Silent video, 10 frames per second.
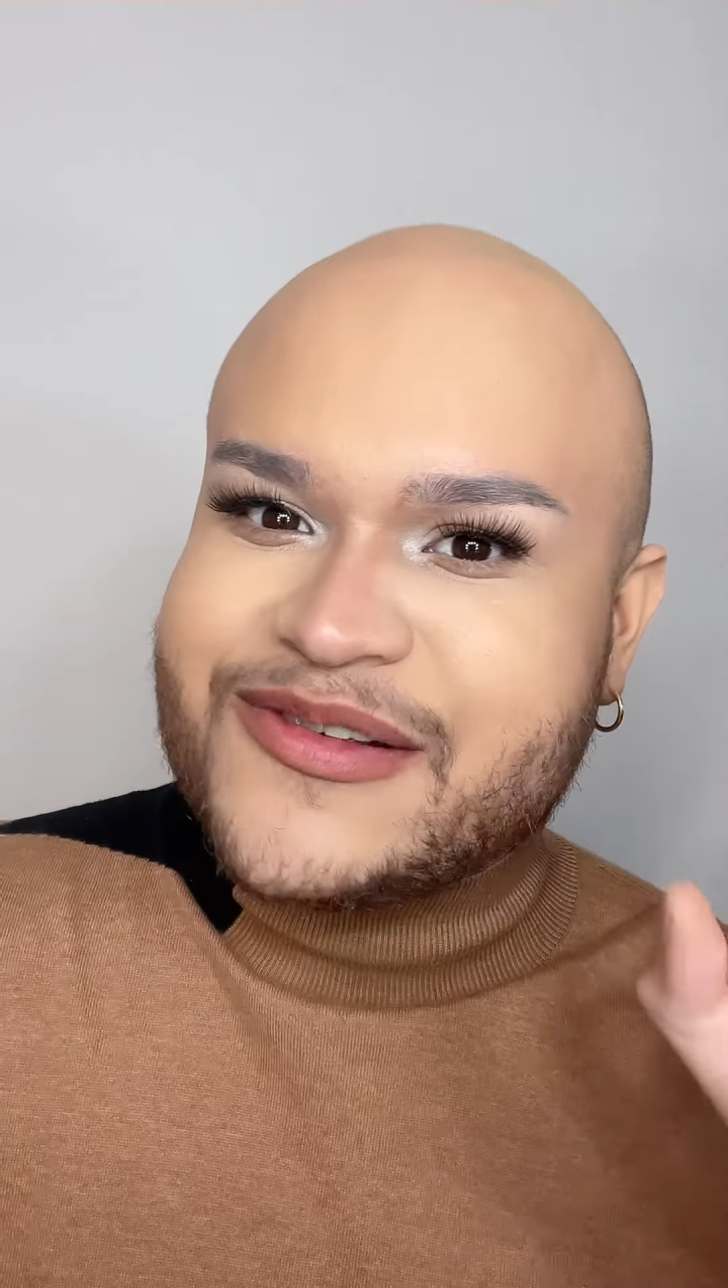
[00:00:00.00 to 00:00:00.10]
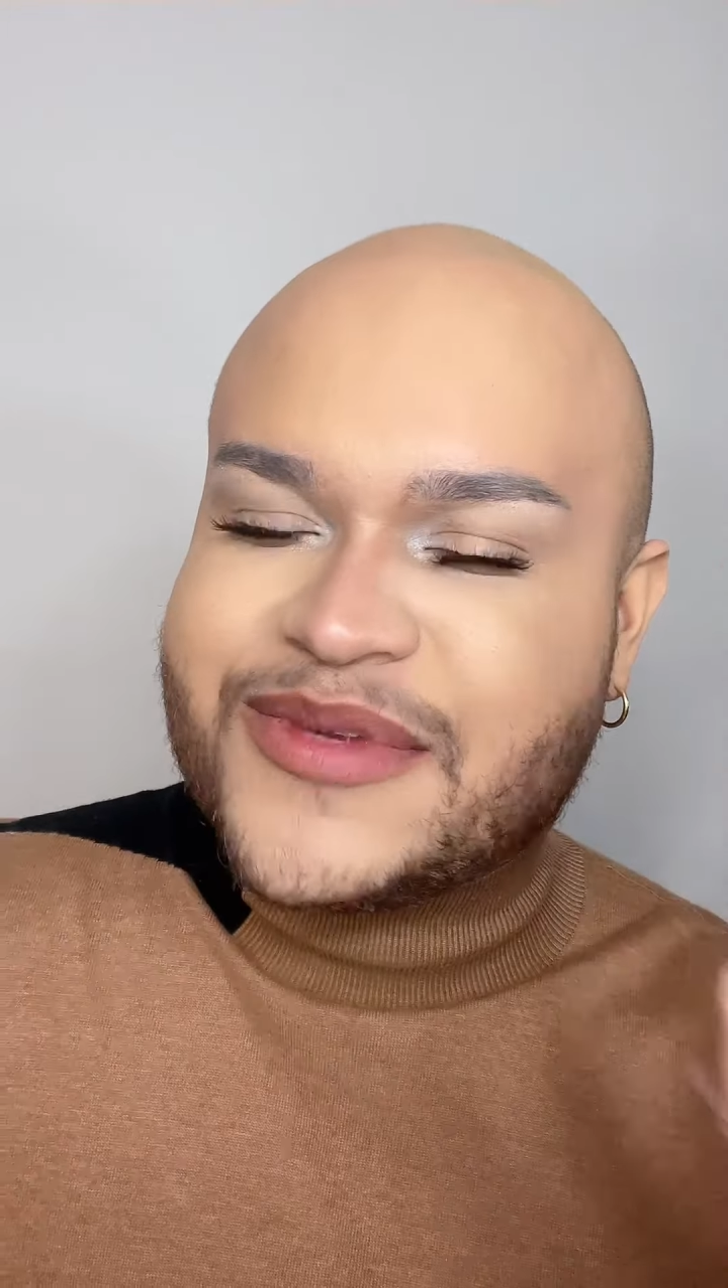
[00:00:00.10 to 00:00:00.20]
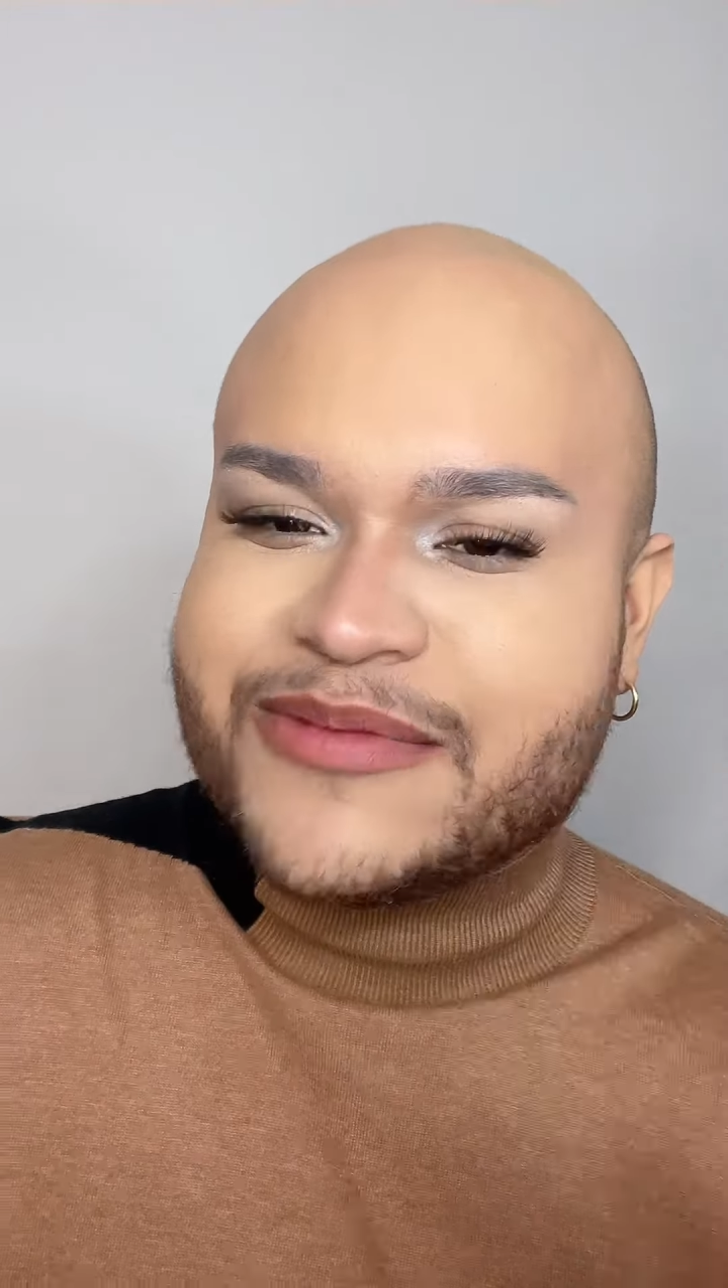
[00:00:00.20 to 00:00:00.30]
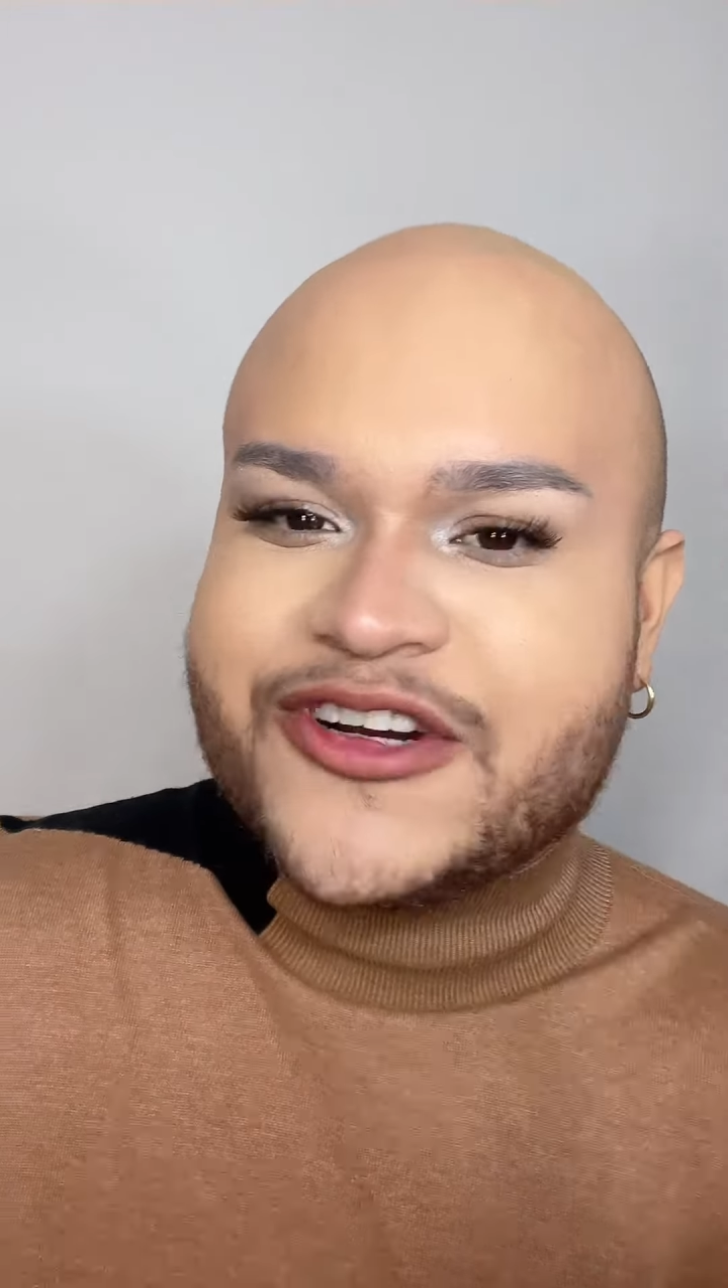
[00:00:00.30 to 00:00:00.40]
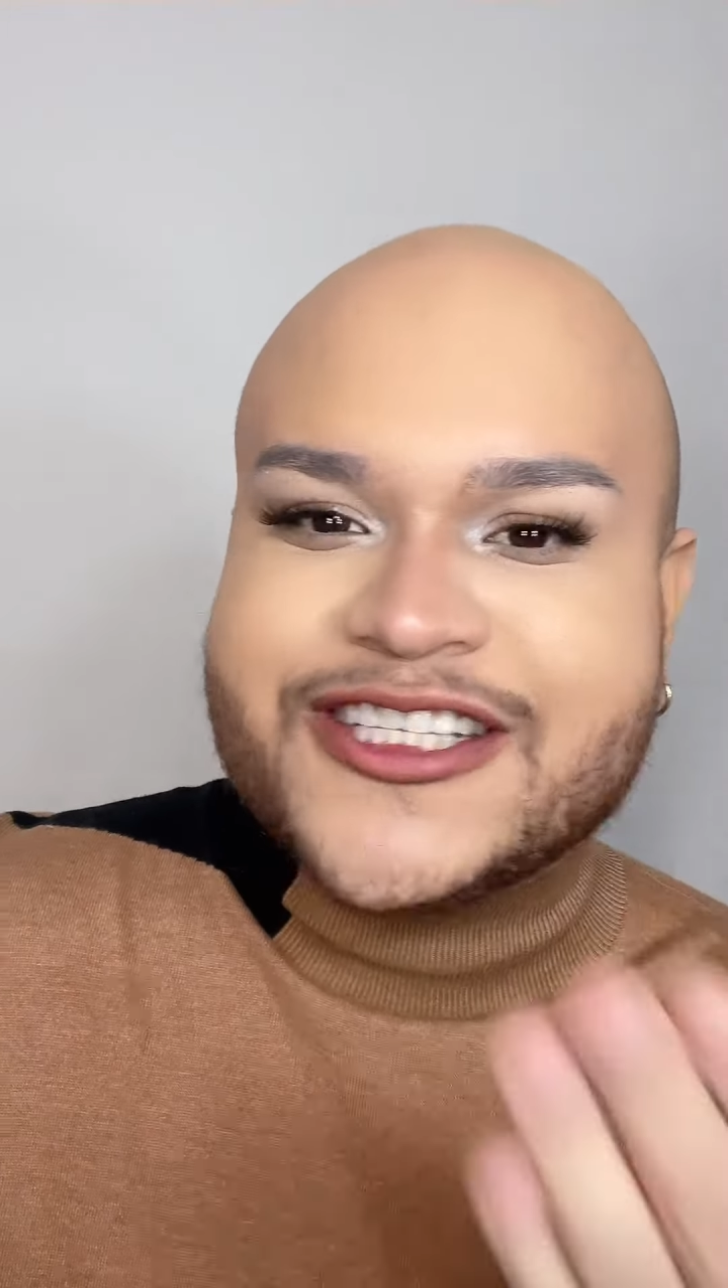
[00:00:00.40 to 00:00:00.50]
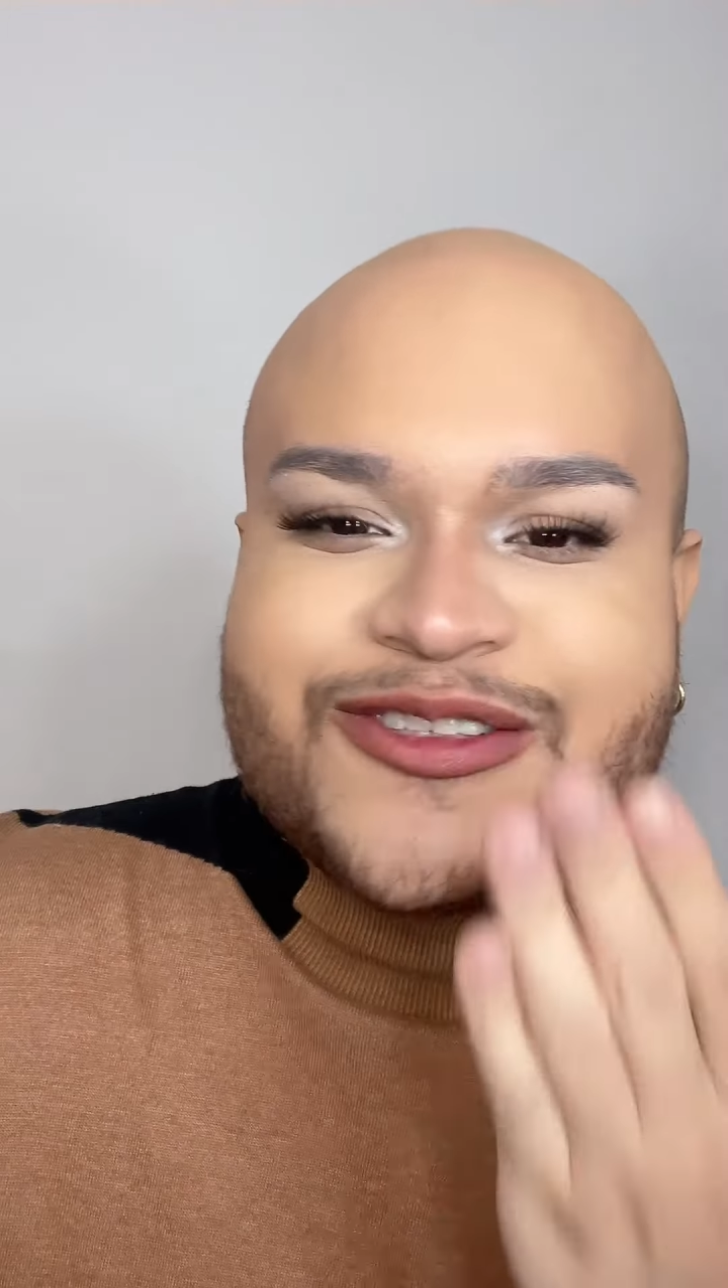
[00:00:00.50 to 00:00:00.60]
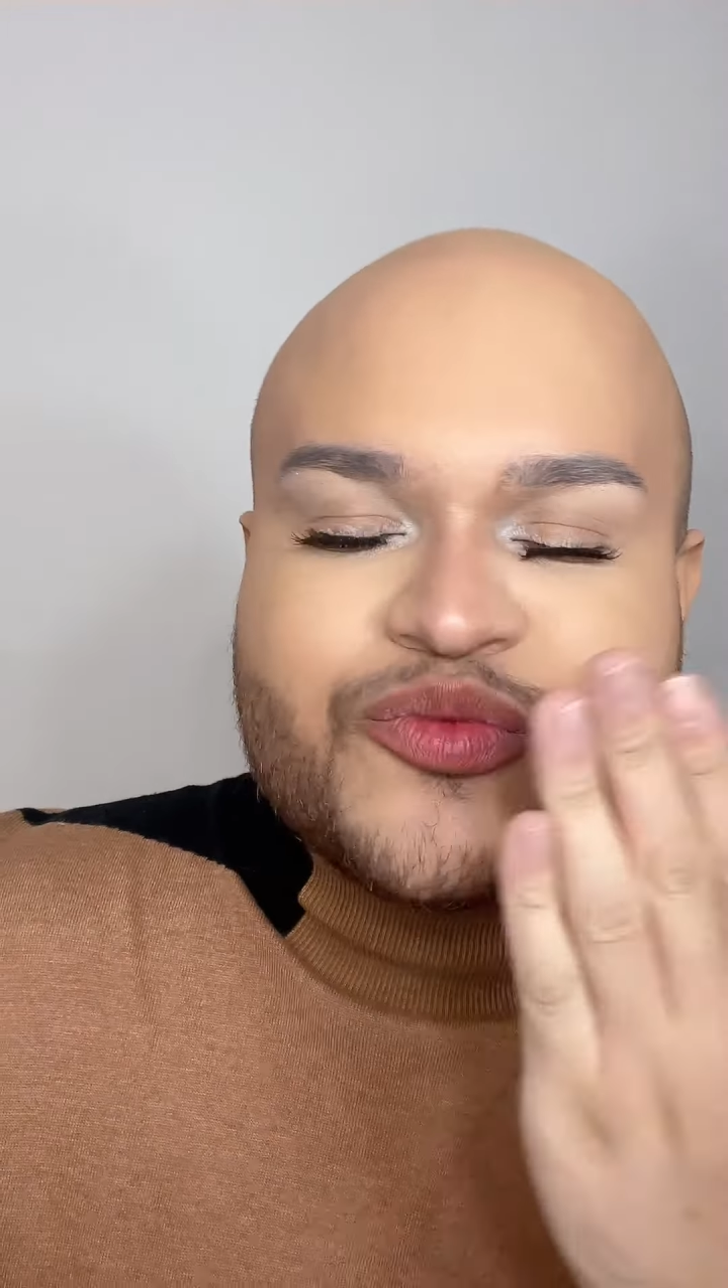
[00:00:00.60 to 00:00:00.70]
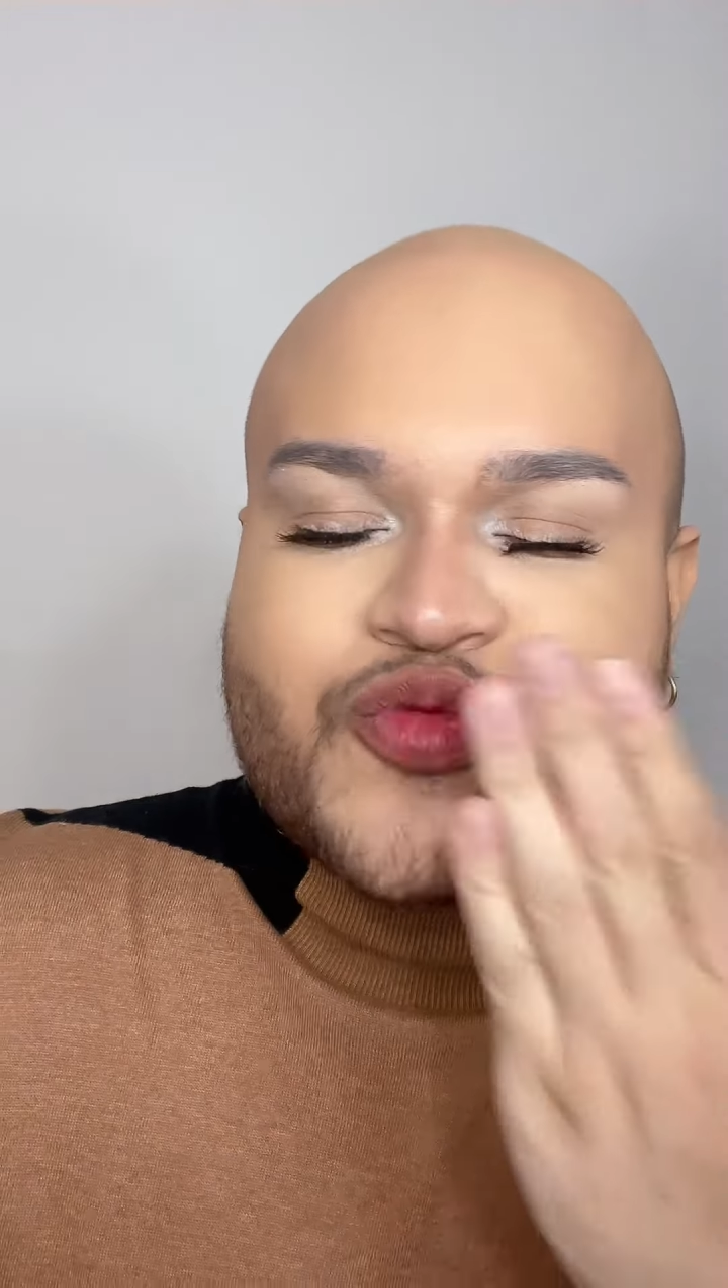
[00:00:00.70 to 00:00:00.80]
mis amores.